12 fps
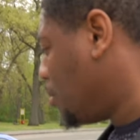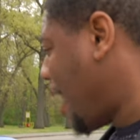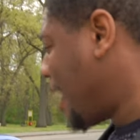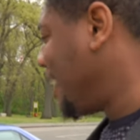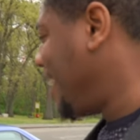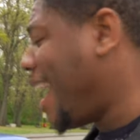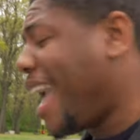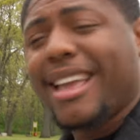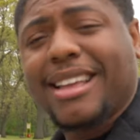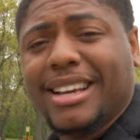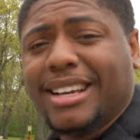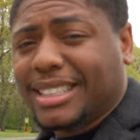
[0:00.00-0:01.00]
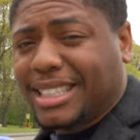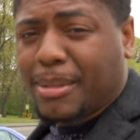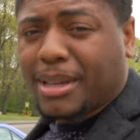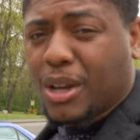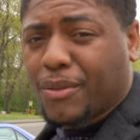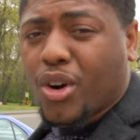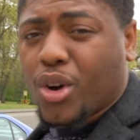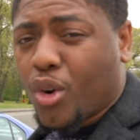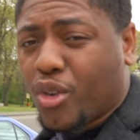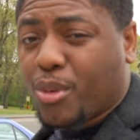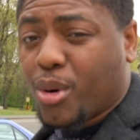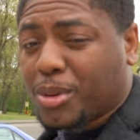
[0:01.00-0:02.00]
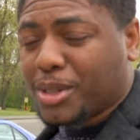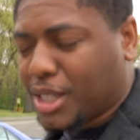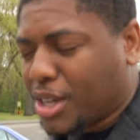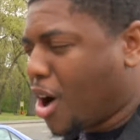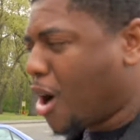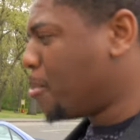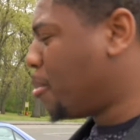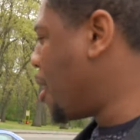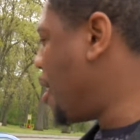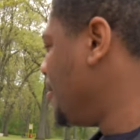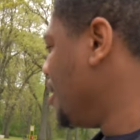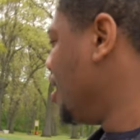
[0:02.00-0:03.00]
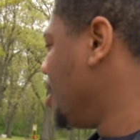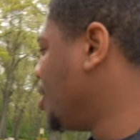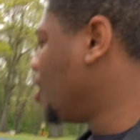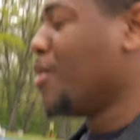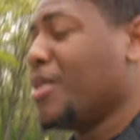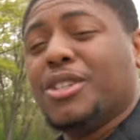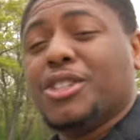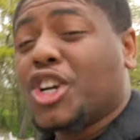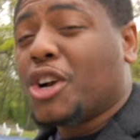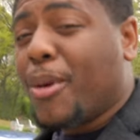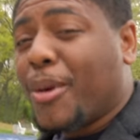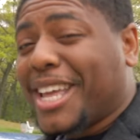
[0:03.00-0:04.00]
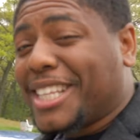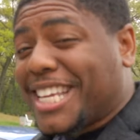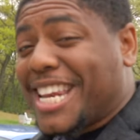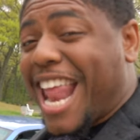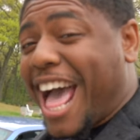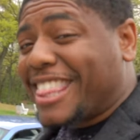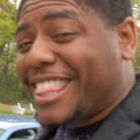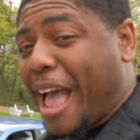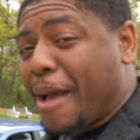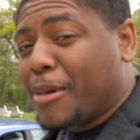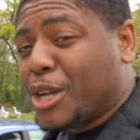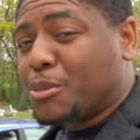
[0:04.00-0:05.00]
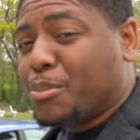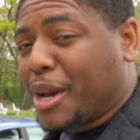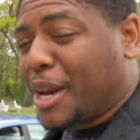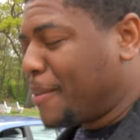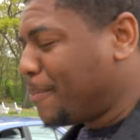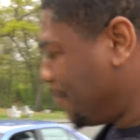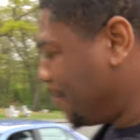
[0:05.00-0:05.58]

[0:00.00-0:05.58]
I can't see myself going overboard with this car, but you know, turbo kits are not that much money.